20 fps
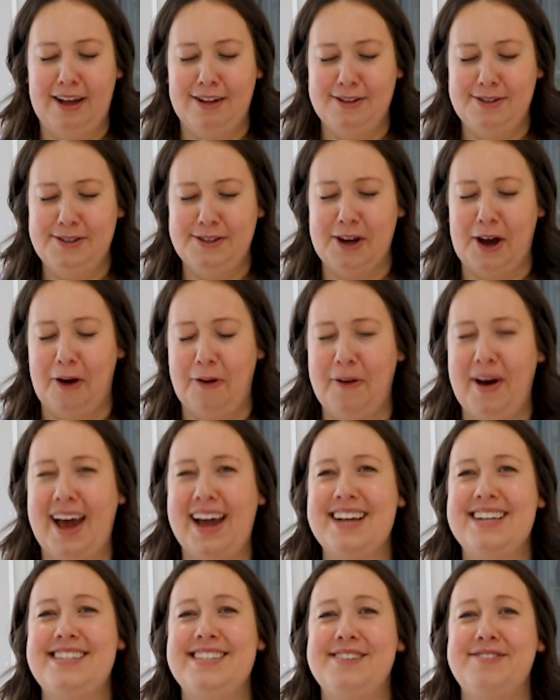I just want
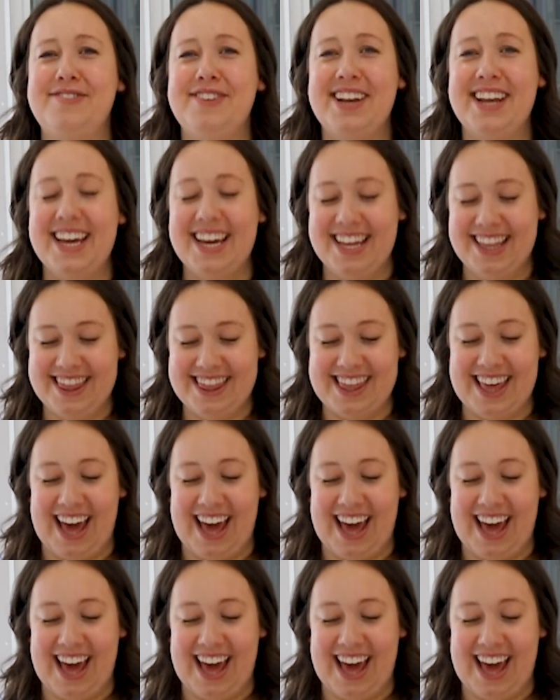to be honest with you.